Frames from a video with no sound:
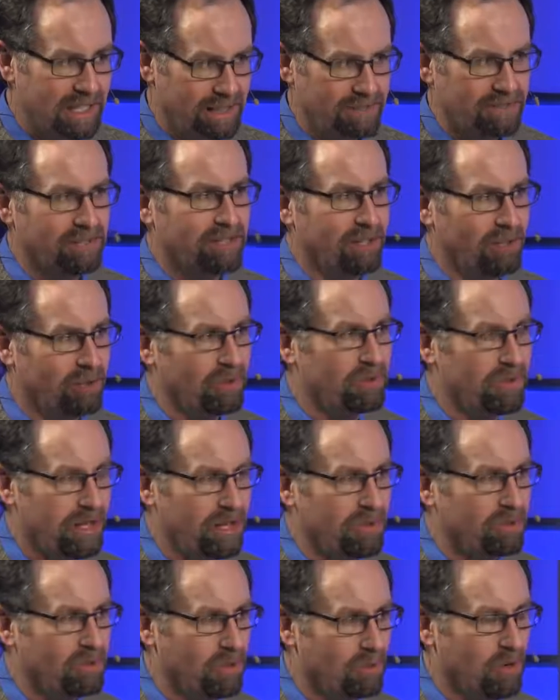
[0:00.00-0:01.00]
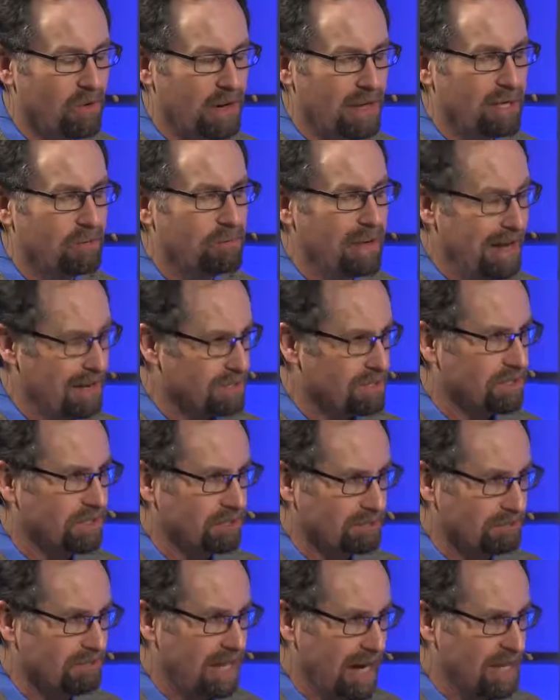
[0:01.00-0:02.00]
get to know if they don't know him already,
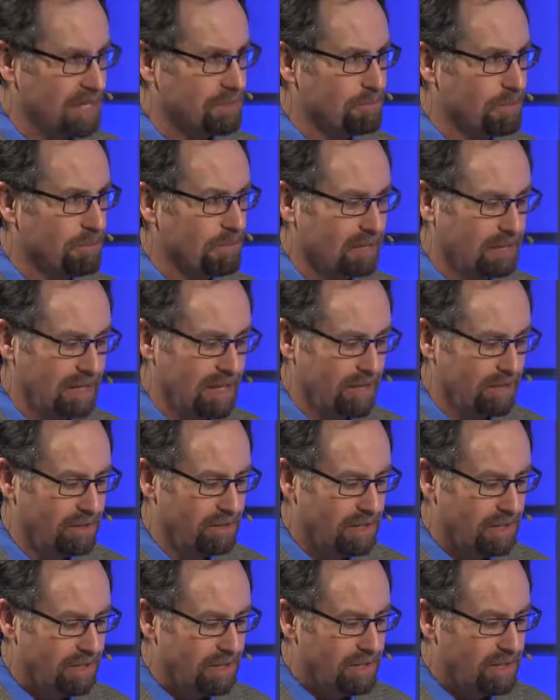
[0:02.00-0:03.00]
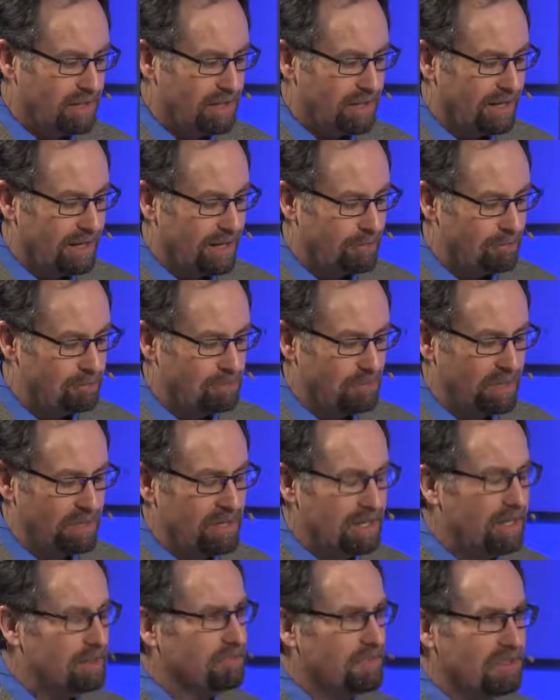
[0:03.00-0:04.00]
Pastor Casper McLeod. But
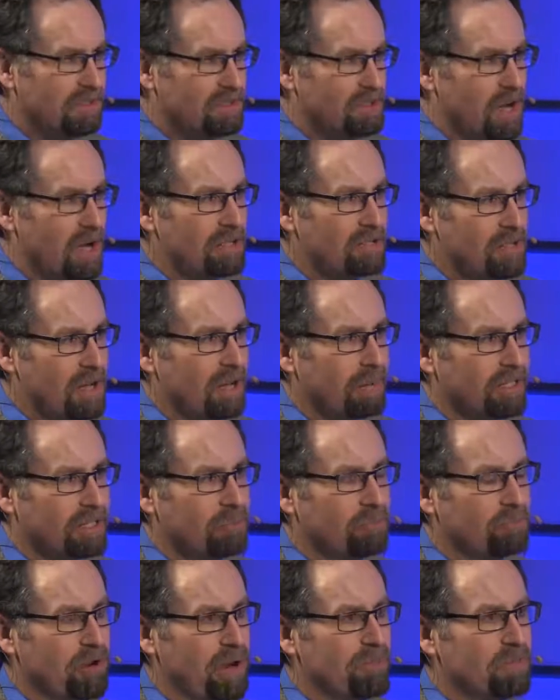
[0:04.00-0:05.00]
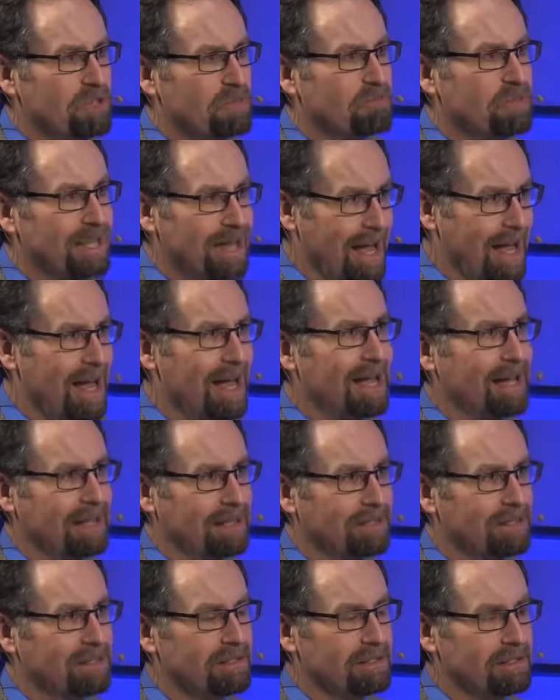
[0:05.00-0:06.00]
talk about the premise
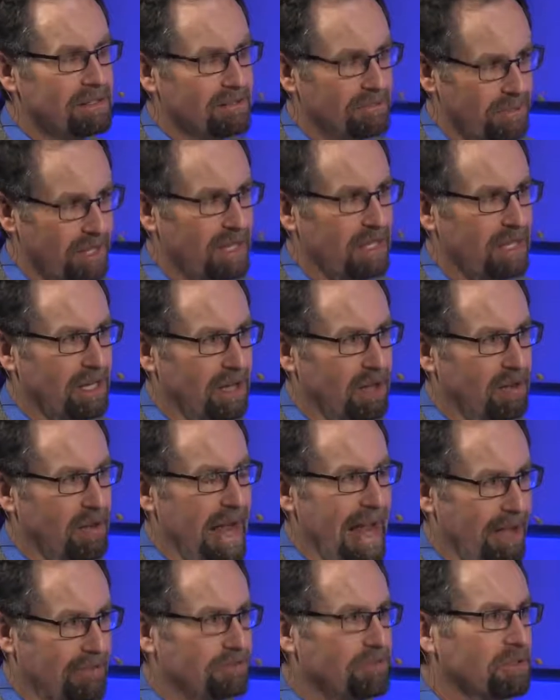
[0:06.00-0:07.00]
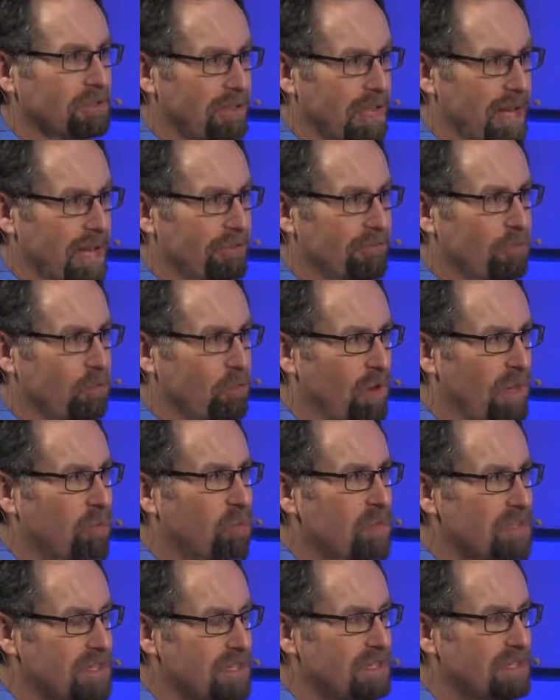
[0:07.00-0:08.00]
behind the video, Afterlife. What
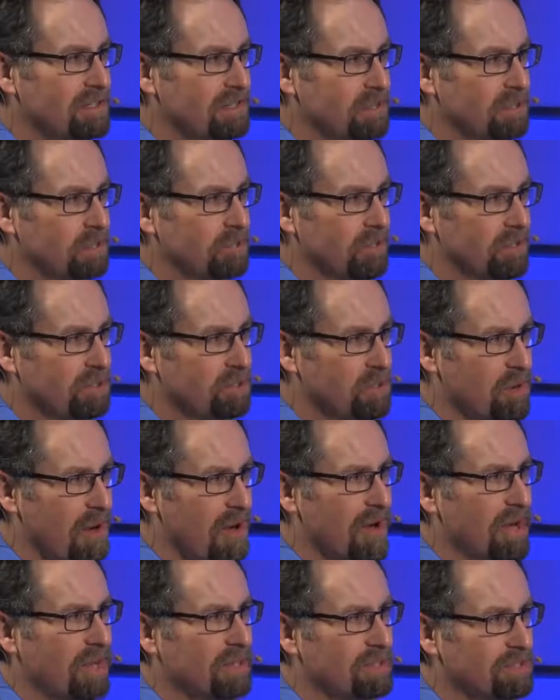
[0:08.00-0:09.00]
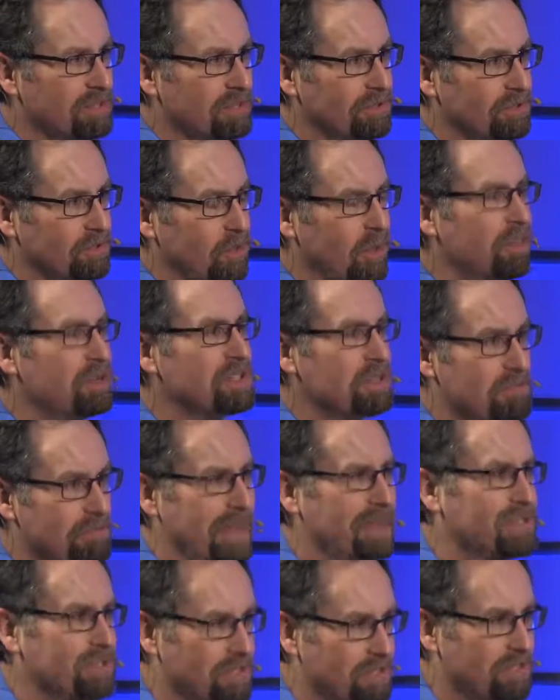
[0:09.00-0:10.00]
was it you were trying to, what was the
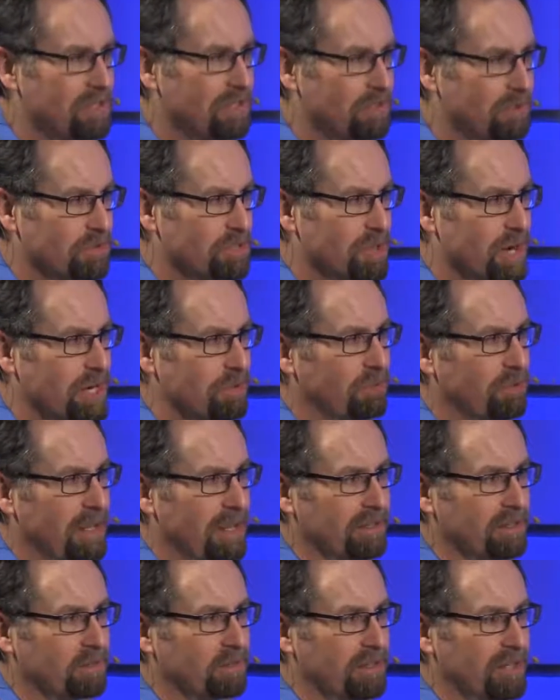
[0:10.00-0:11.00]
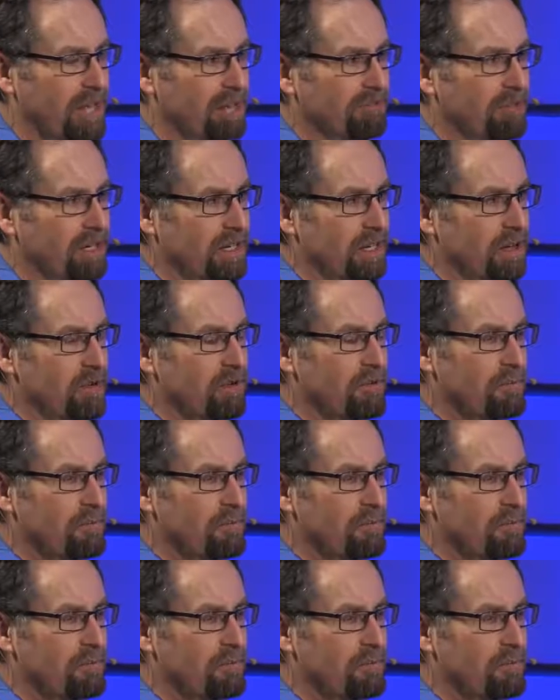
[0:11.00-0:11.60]
message that you were trying to put out there with that video?